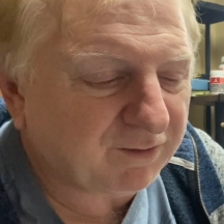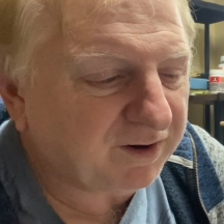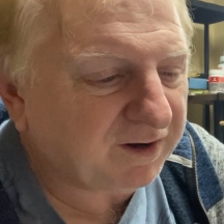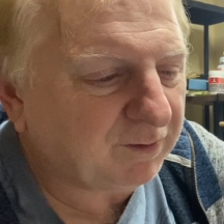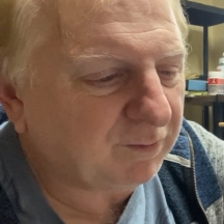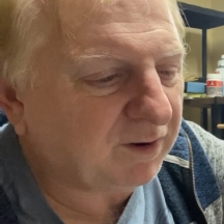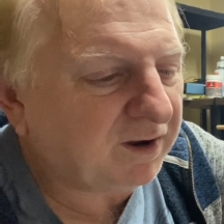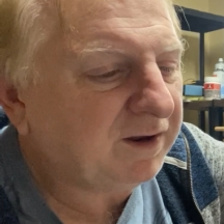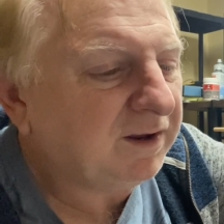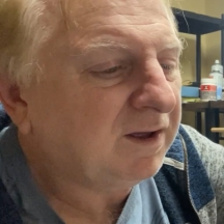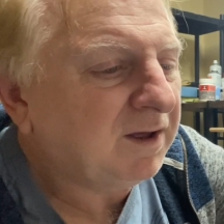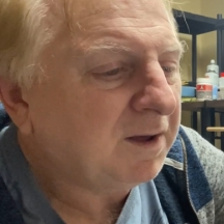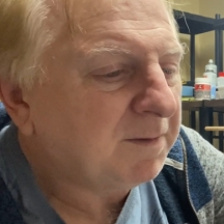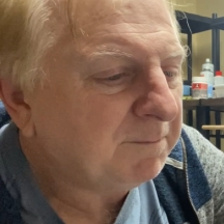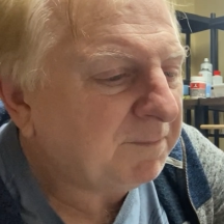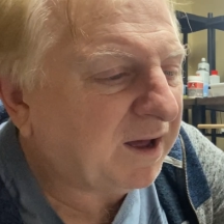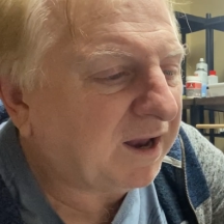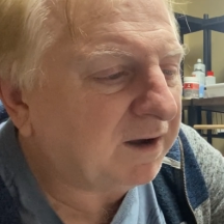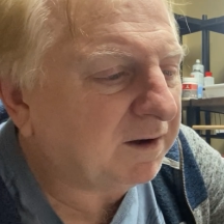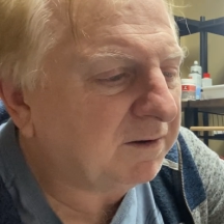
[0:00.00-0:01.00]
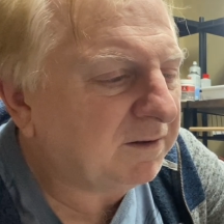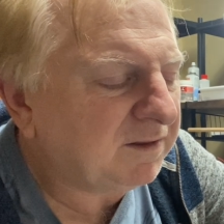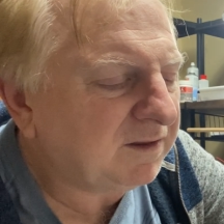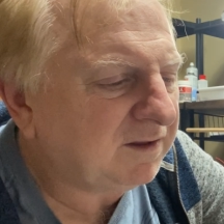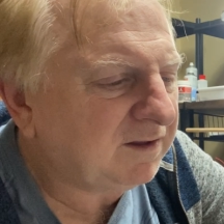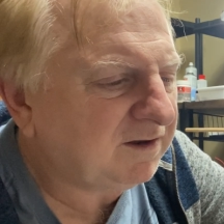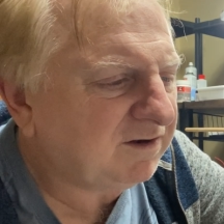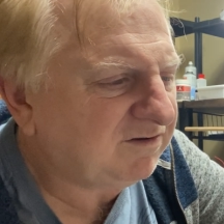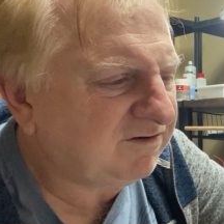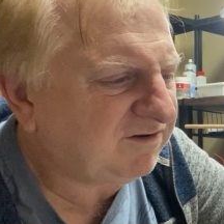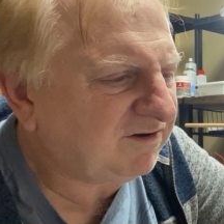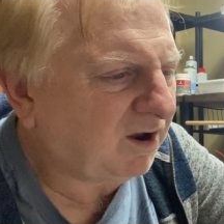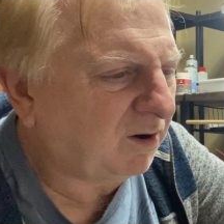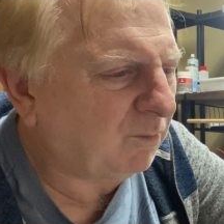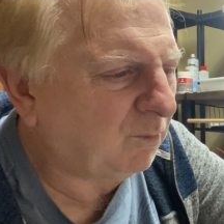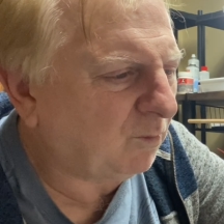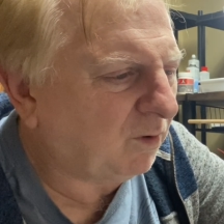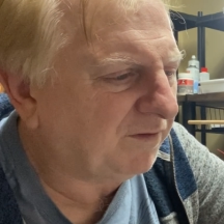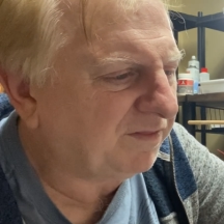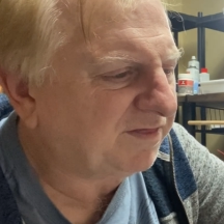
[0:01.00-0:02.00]
anyway, but you
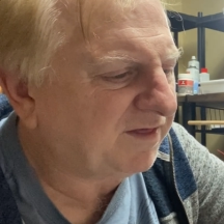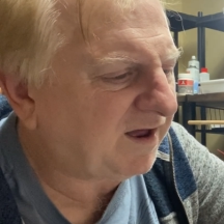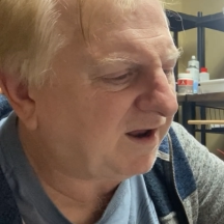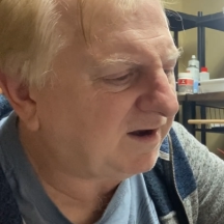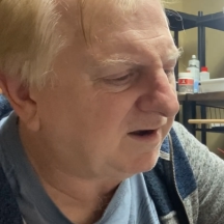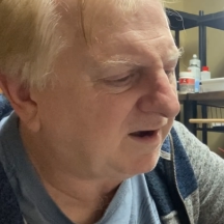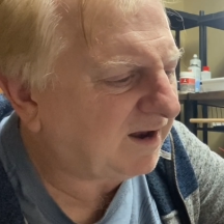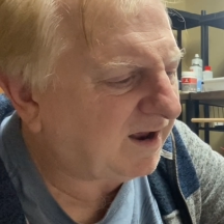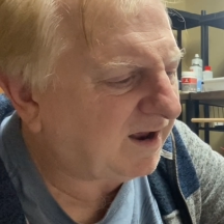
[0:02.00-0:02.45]
don't want that.